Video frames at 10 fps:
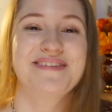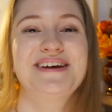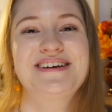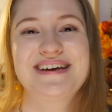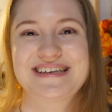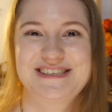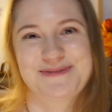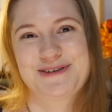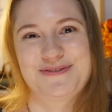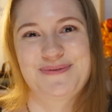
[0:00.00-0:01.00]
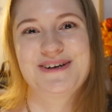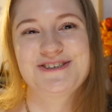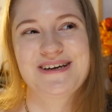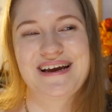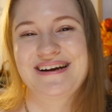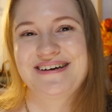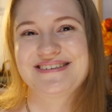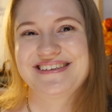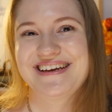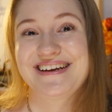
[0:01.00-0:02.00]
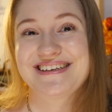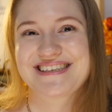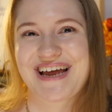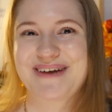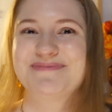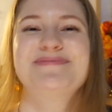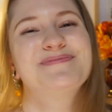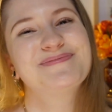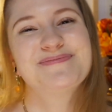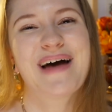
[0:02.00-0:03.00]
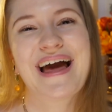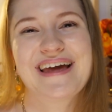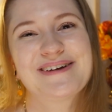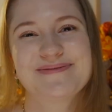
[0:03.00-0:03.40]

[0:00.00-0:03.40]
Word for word: Thank you guys so much for watching and I'll see you next time. Bye!